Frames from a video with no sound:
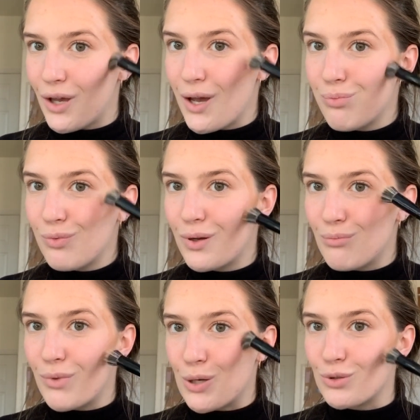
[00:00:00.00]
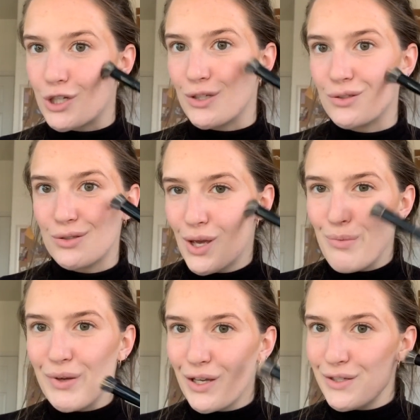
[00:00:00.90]
upward motions
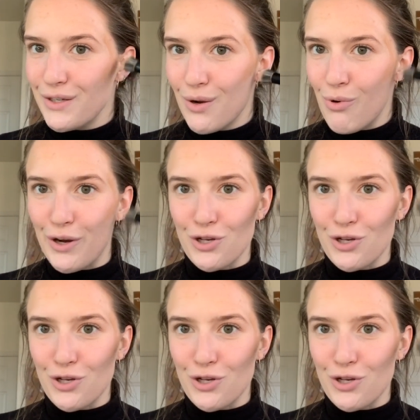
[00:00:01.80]
because you don't want